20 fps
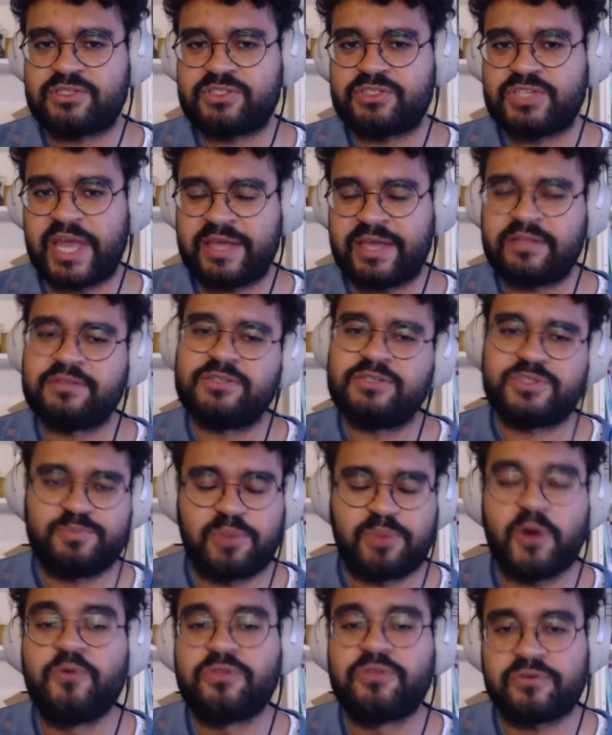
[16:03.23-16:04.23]
change
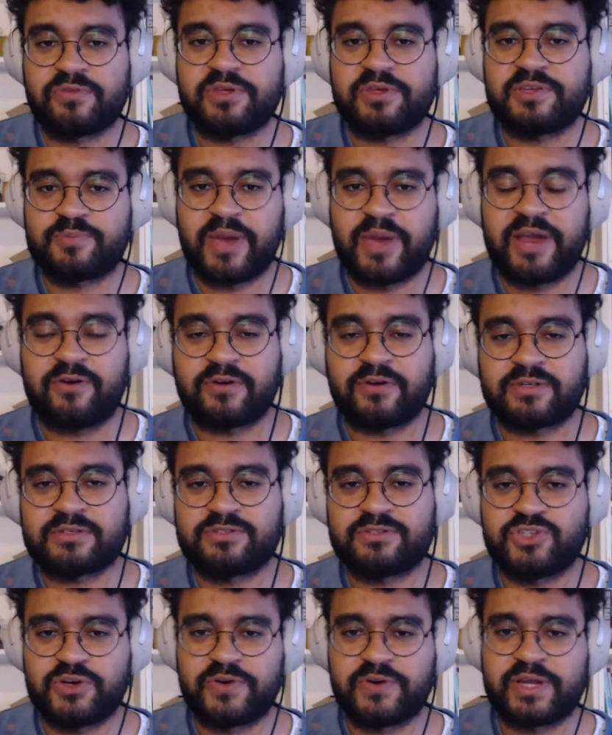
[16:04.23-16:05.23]
both of these parents
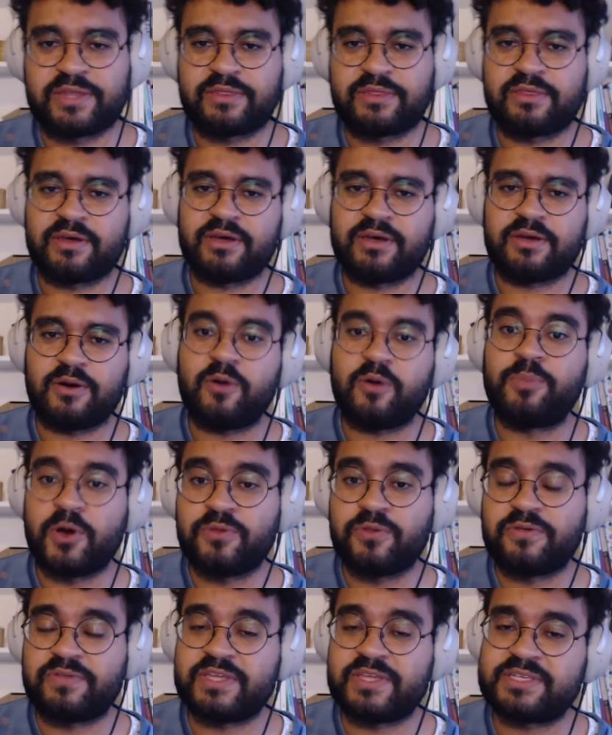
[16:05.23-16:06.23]
during the or
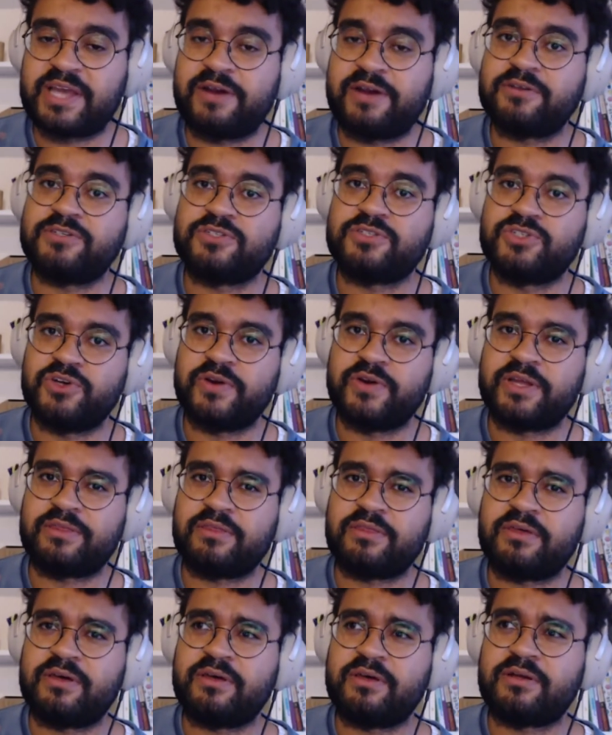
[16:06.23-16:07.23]
both of these characters during
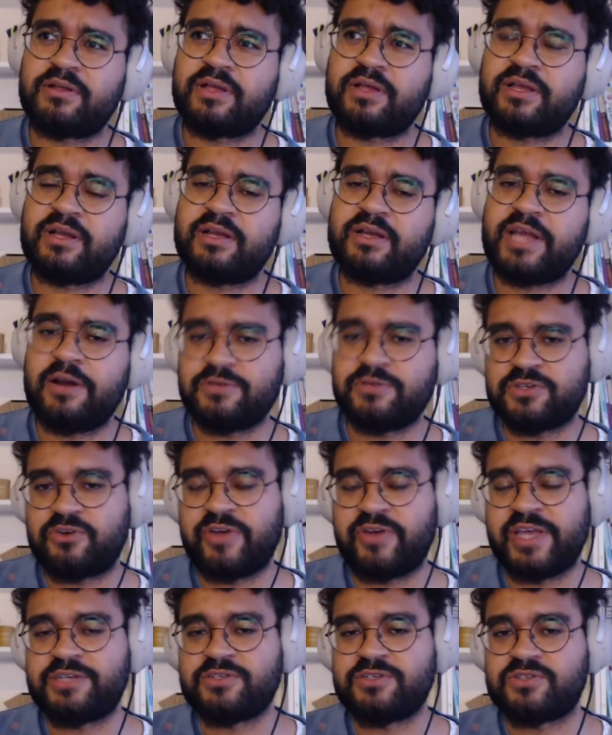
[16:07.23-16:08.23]
the character
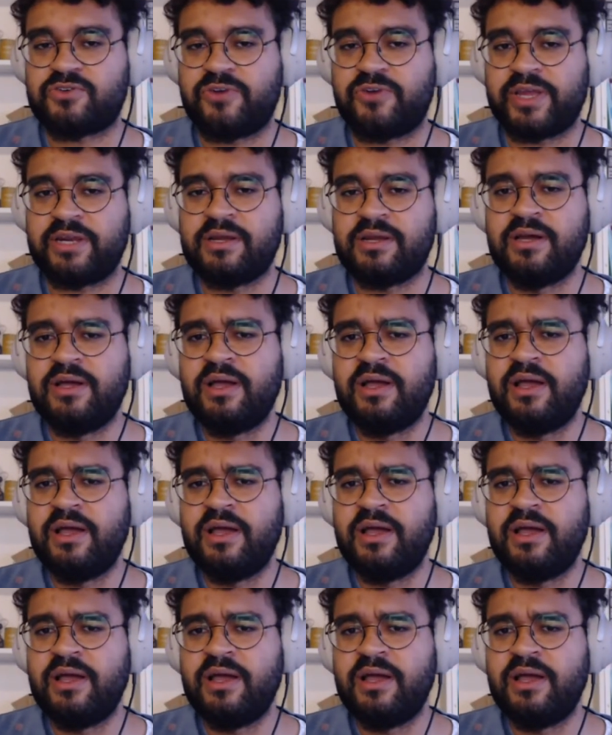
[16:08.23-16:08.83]
creation screen.